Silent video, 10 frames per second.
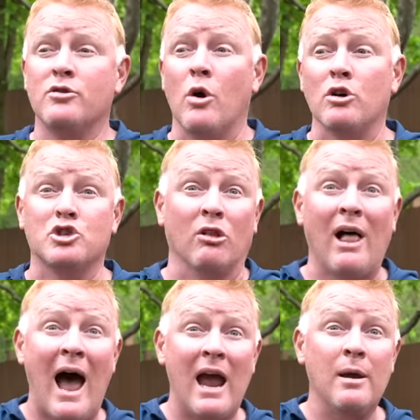to our
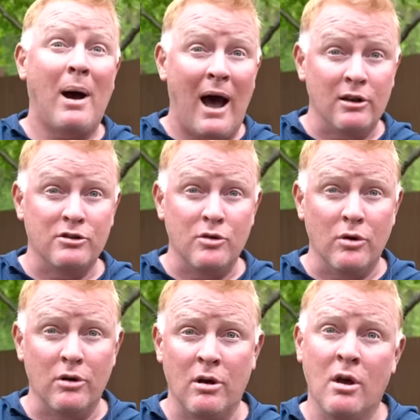July pond
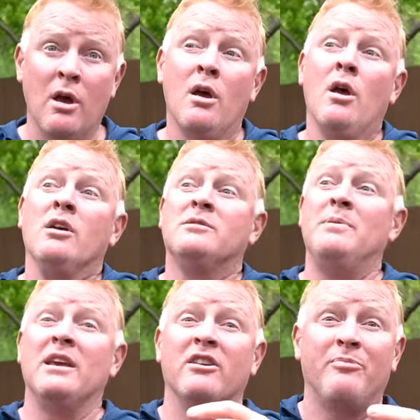tour.
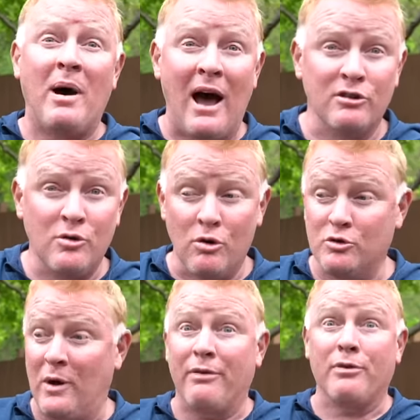Speaking of pond
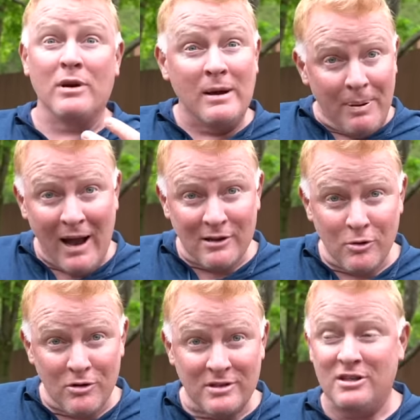tours, we have three pond
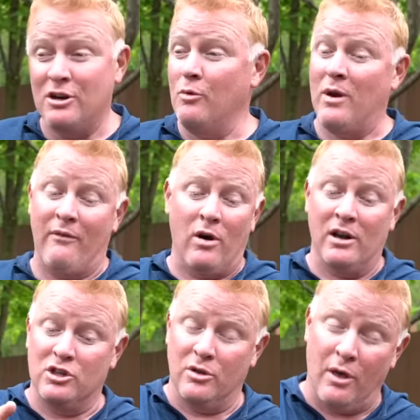tours this year. We have one
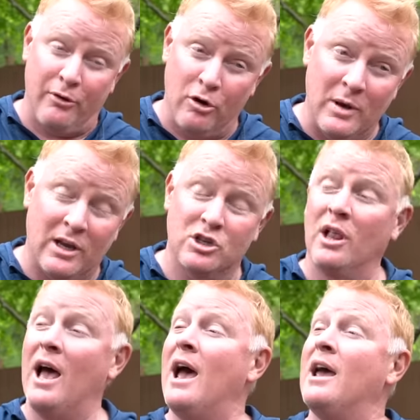in the third week of
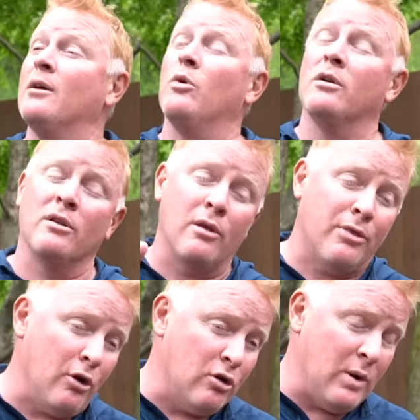July, one in the
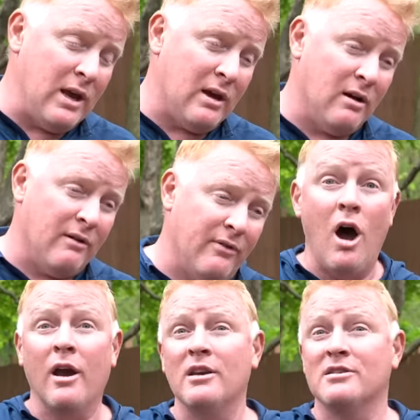third week of
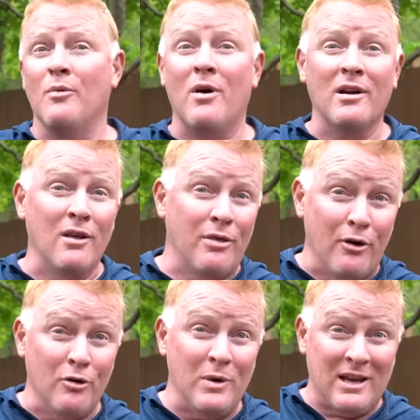August, and one in the
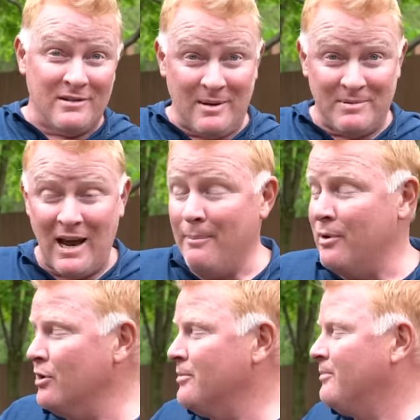third week of
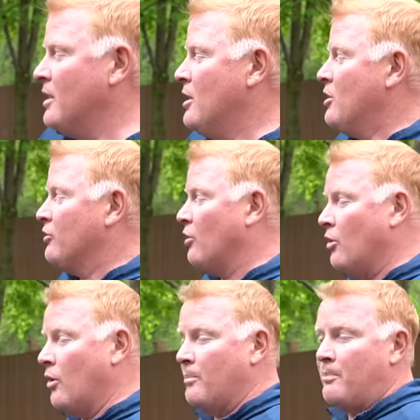September.
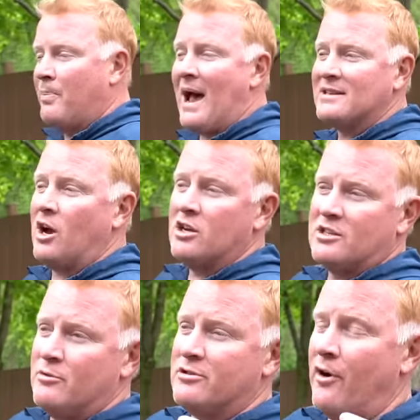So past
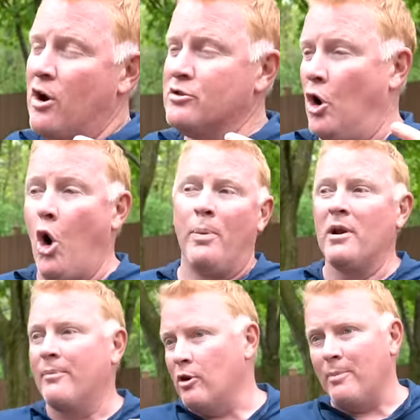customers of ours open up their